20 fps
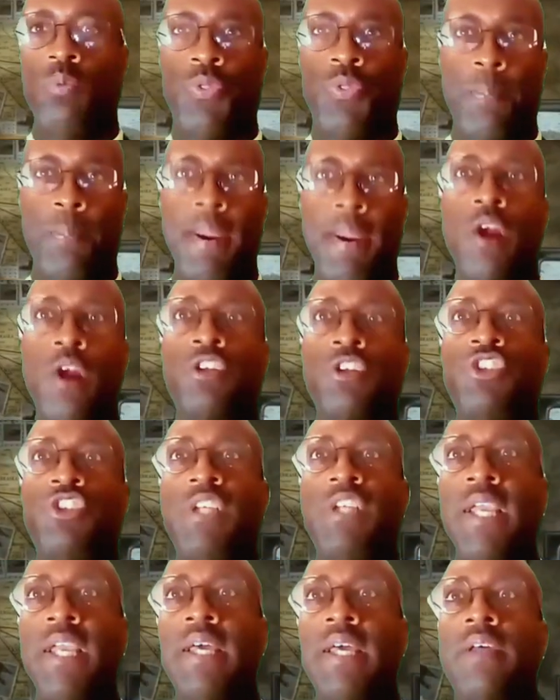with a pair of
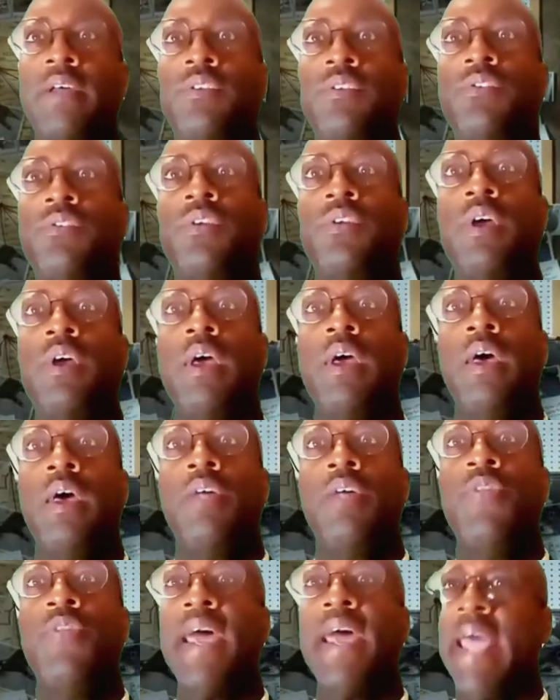chins
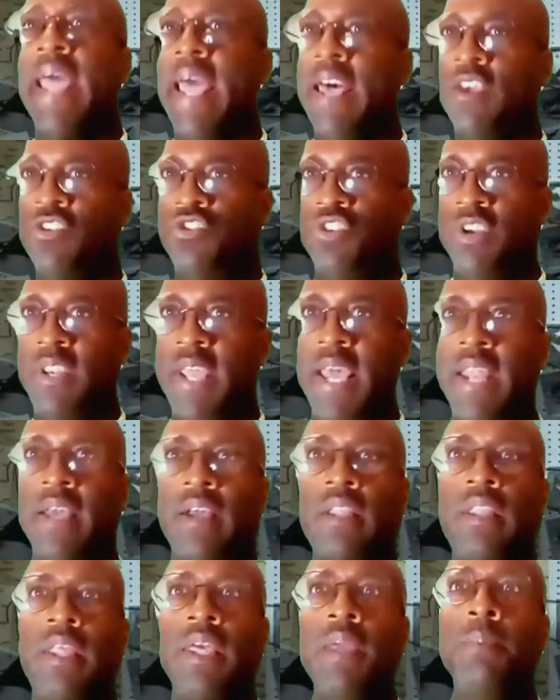that has
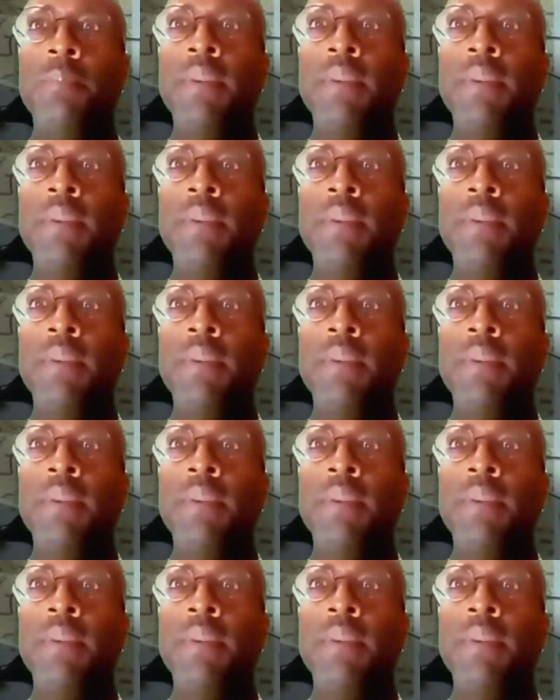genetically